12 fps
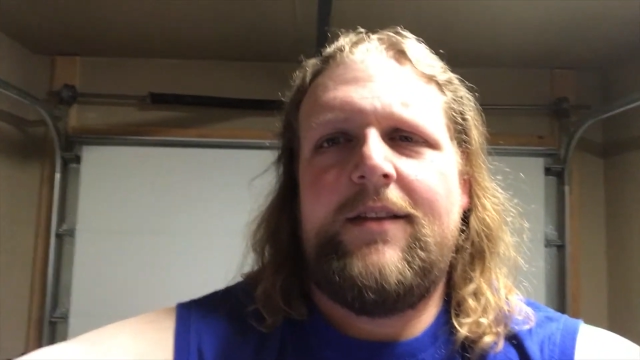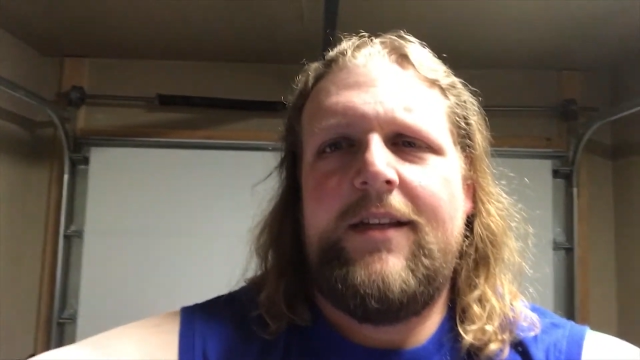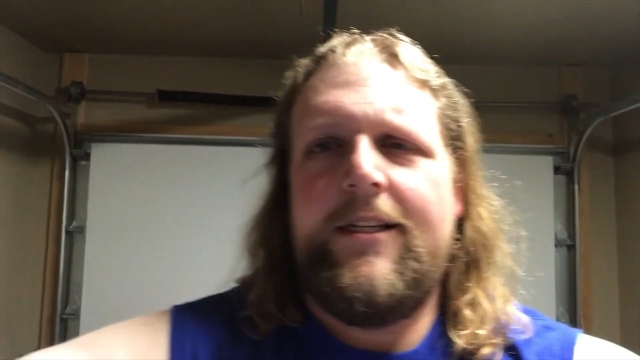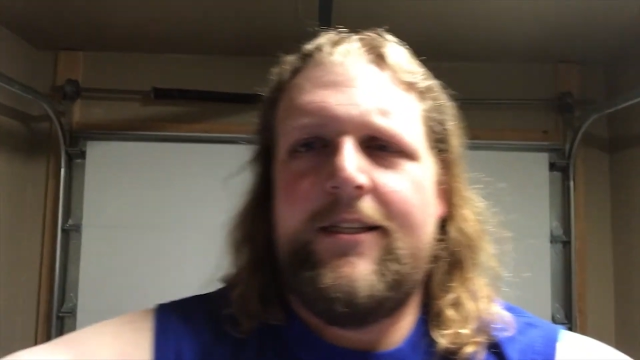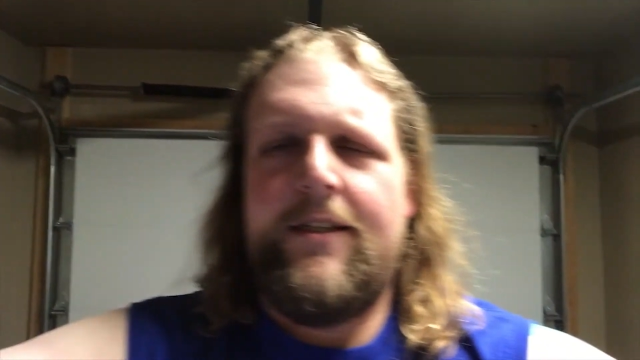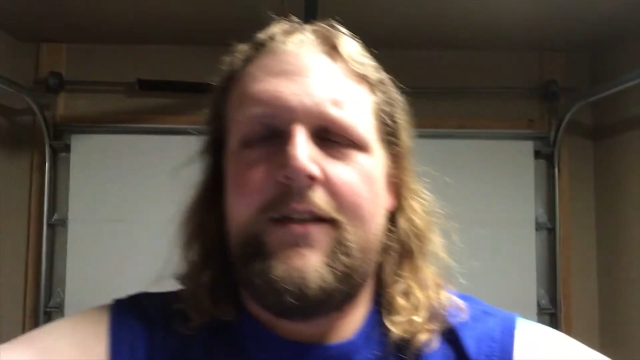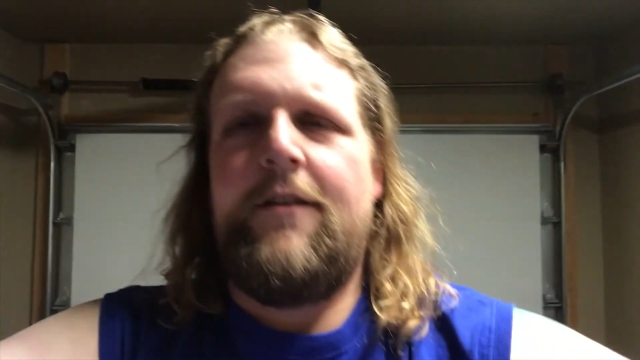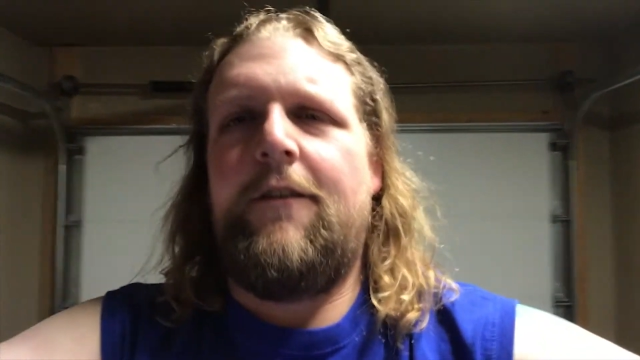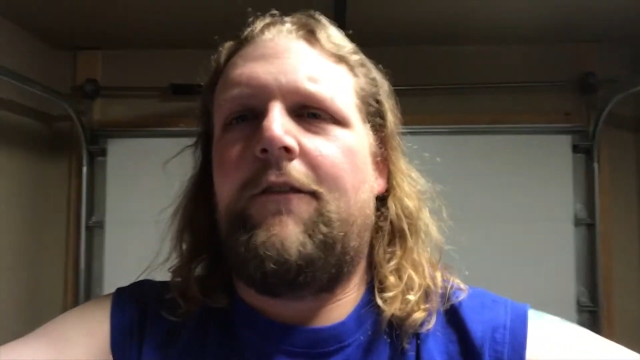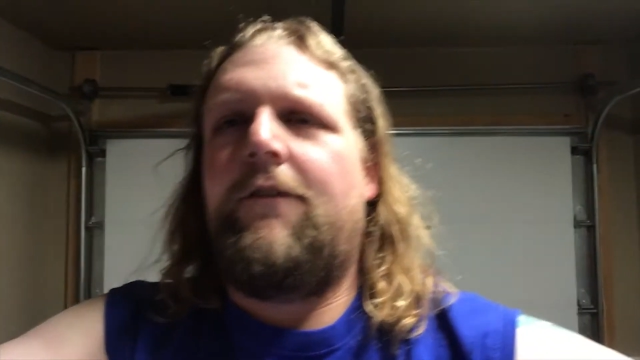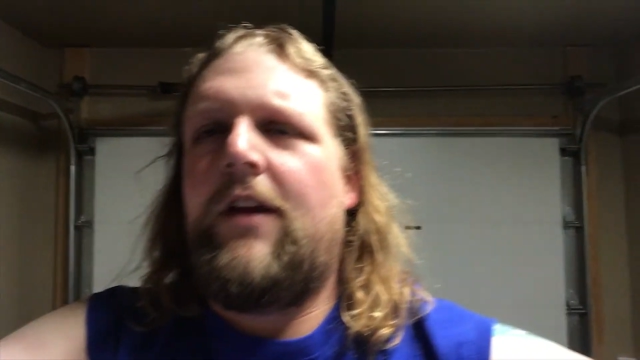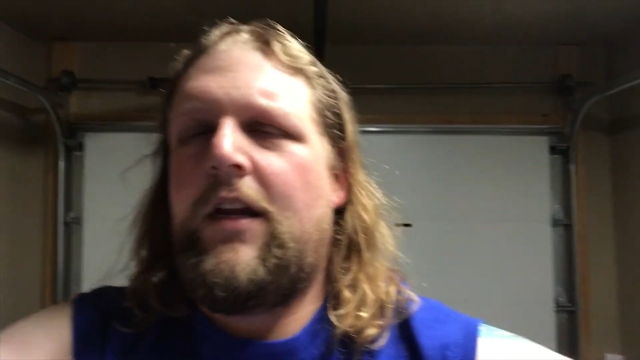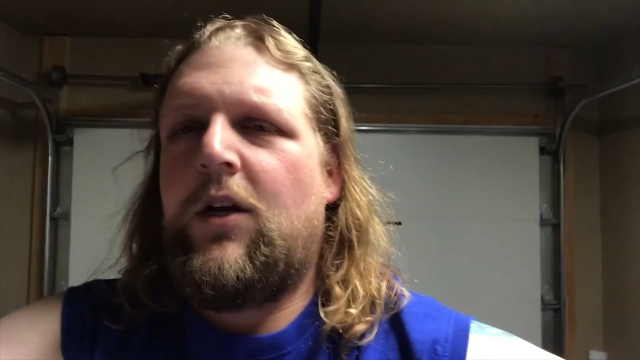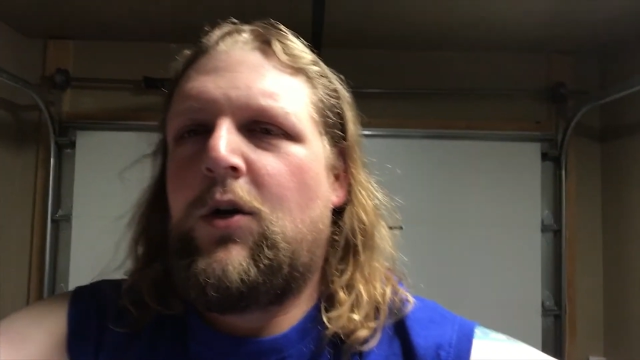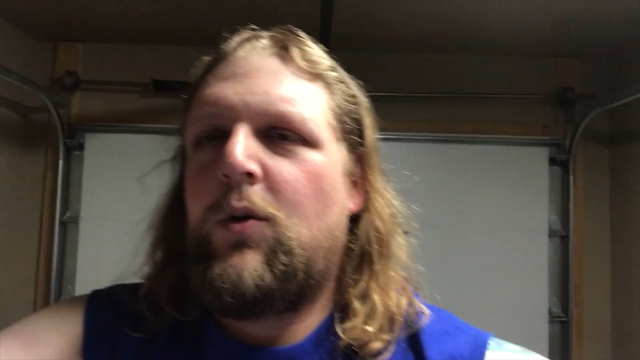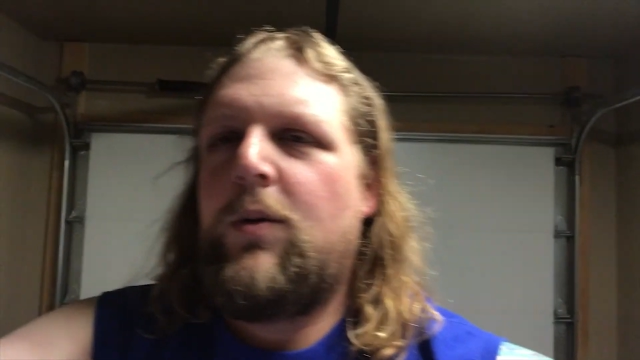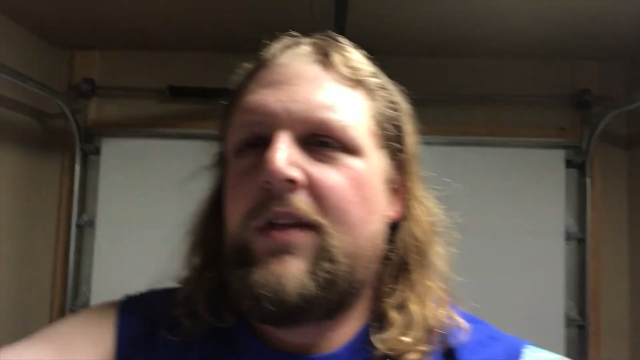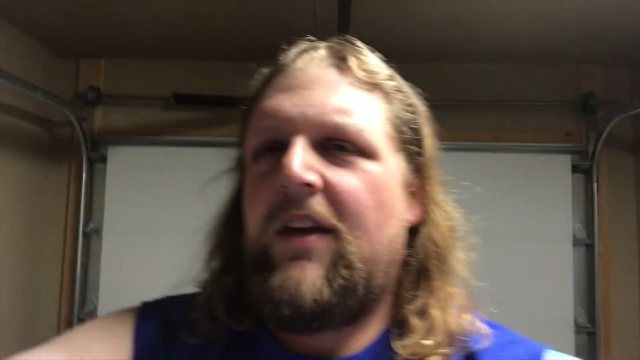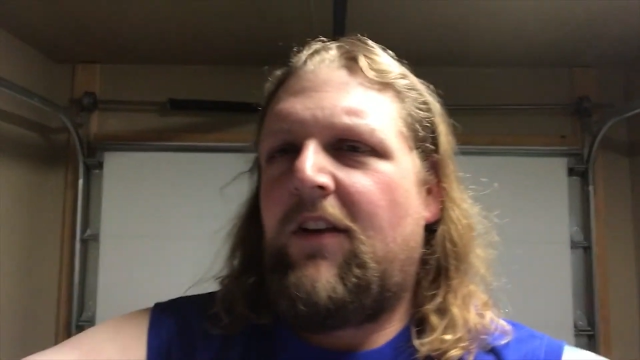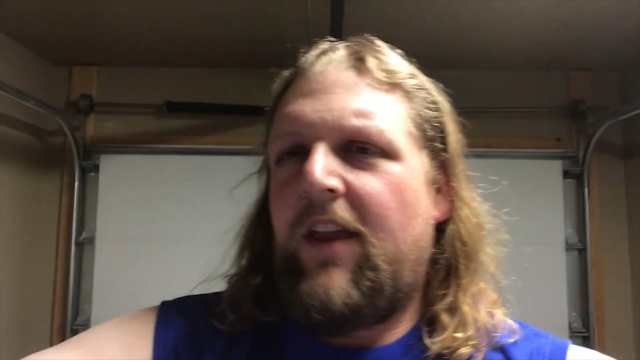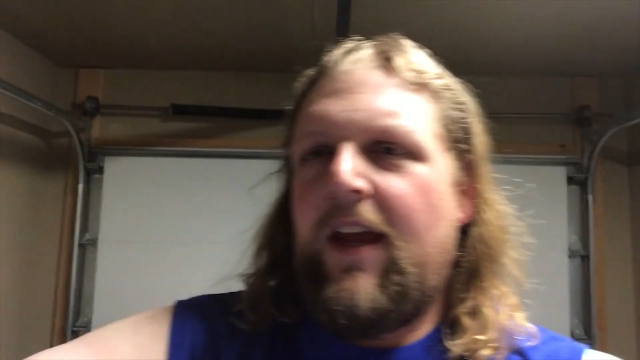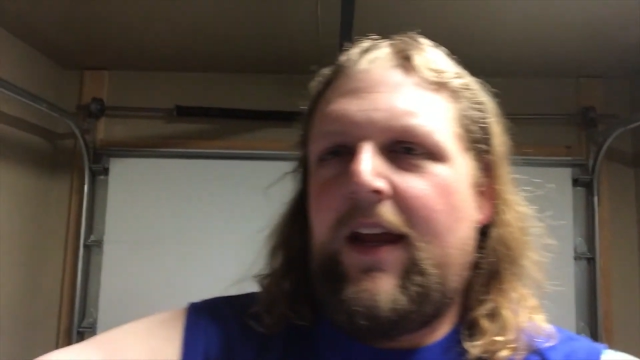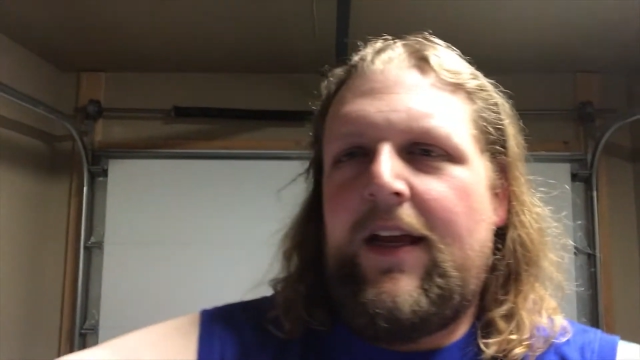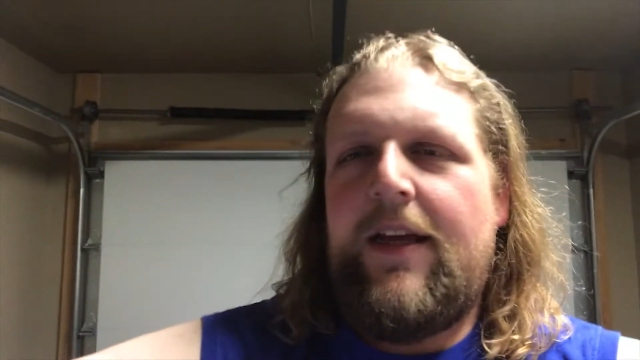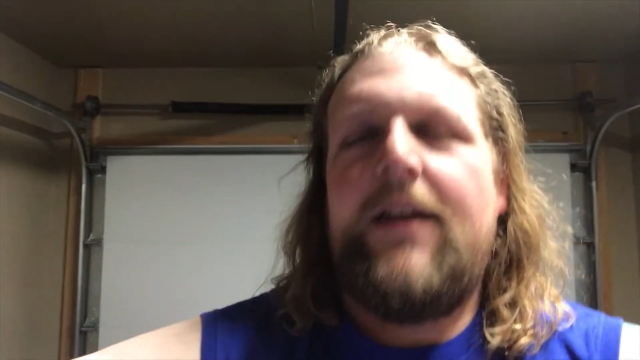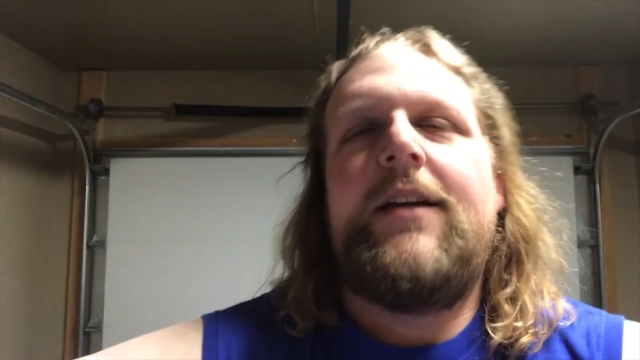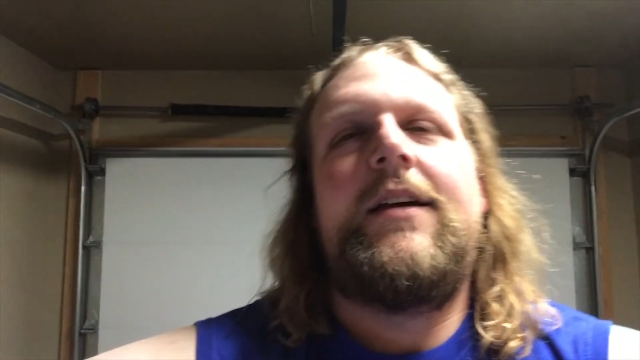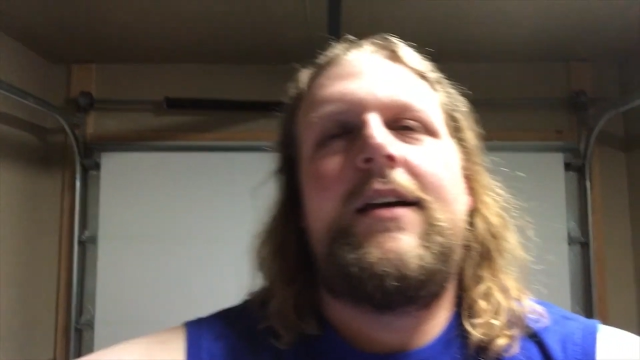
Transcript: this video, give it a like.